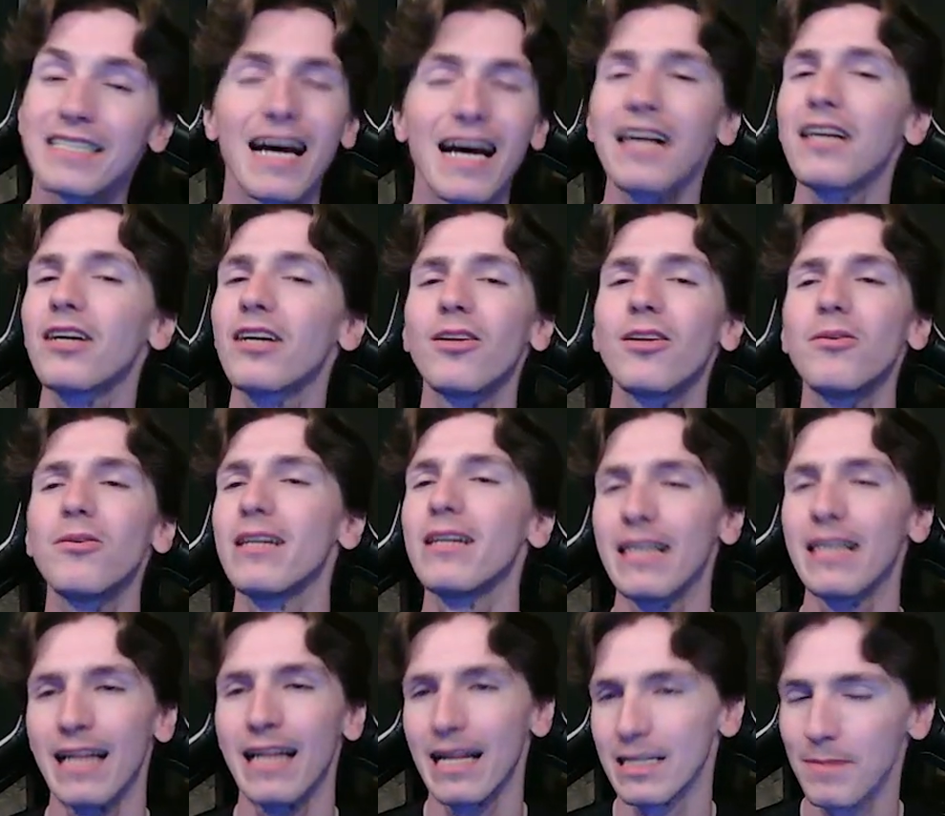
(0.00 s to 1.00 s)
included in
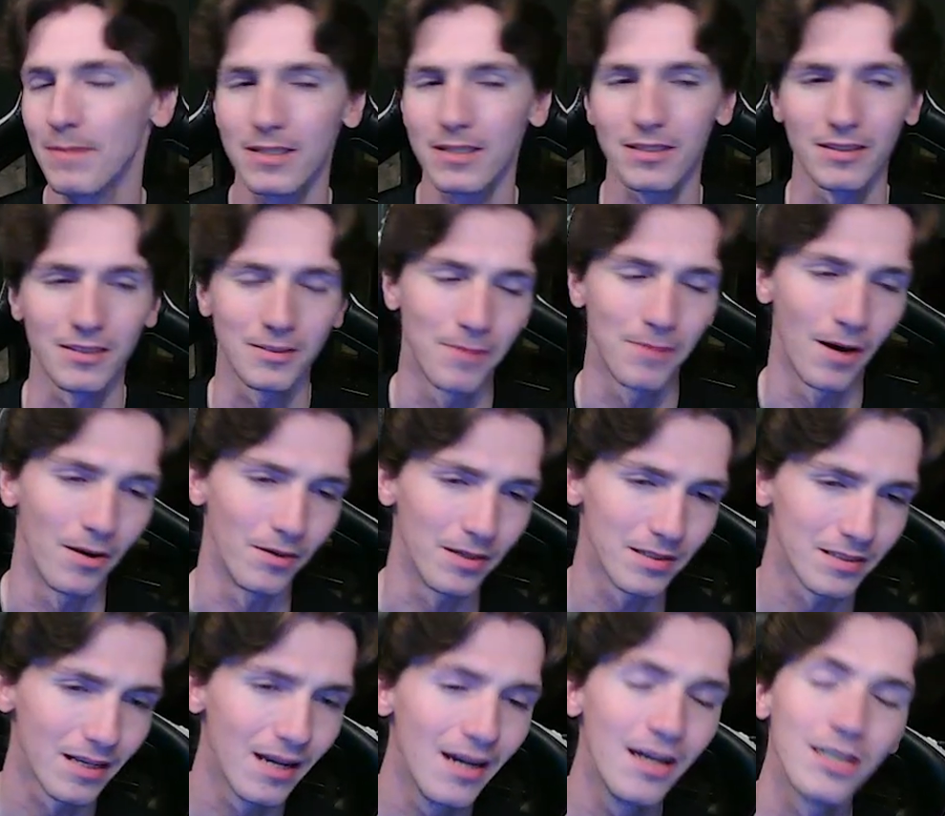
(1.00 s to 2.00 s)
that specialist
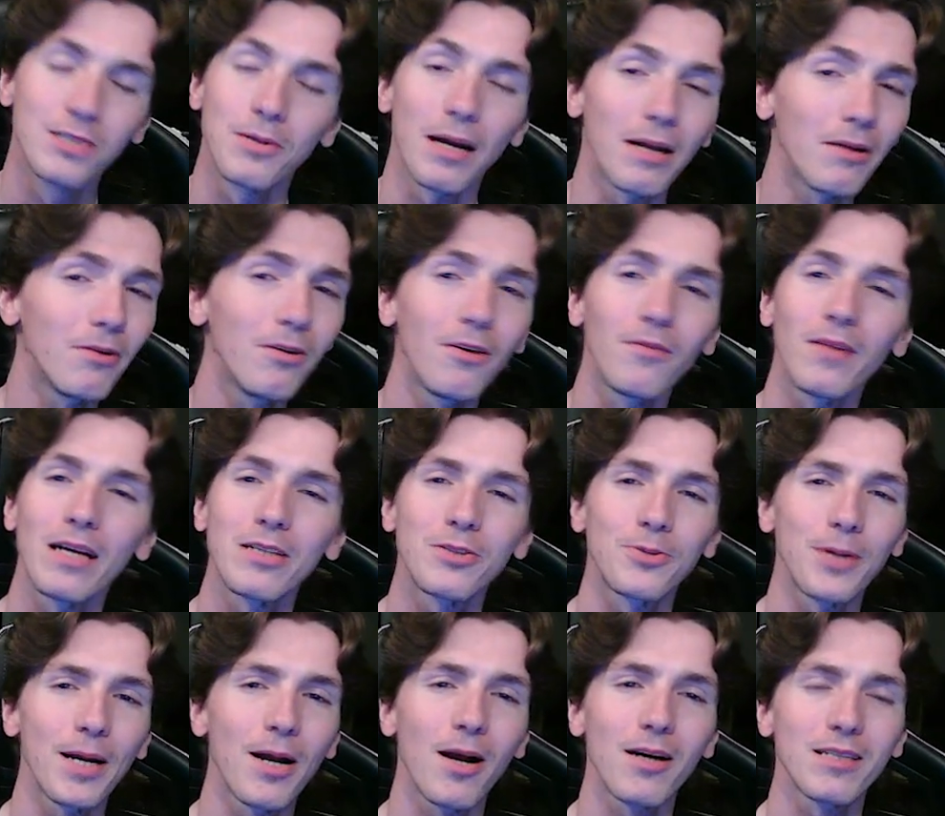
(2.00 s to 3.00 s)
bonus. So I don't know if that's
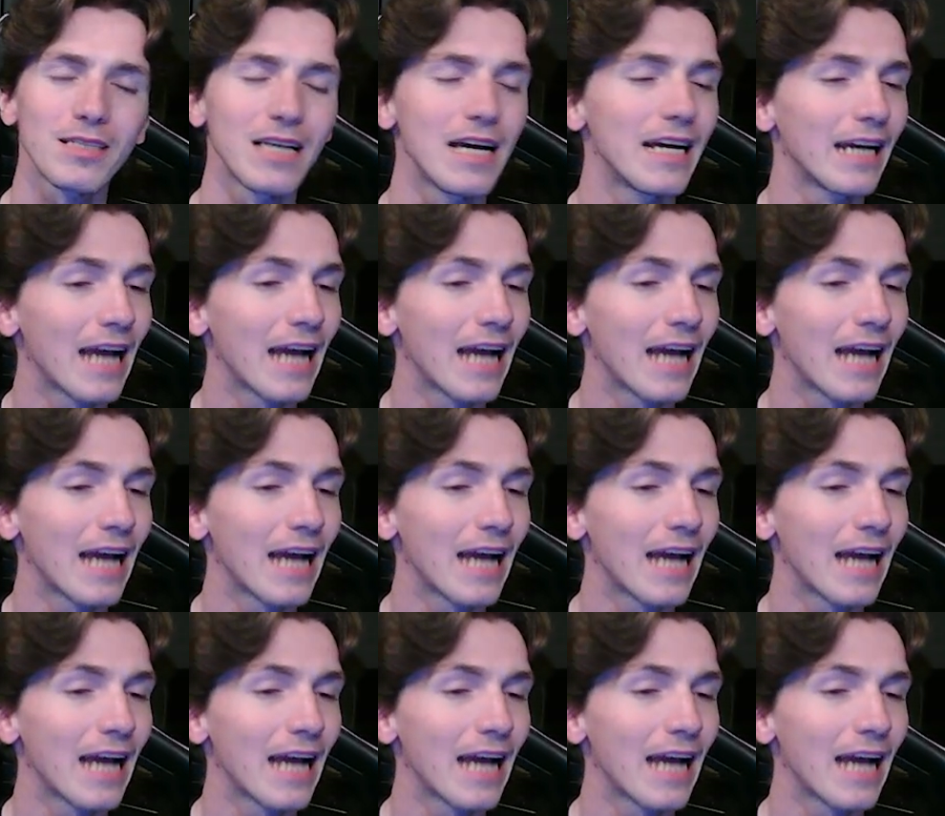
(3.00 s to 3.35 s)
Treyarch saying, hey,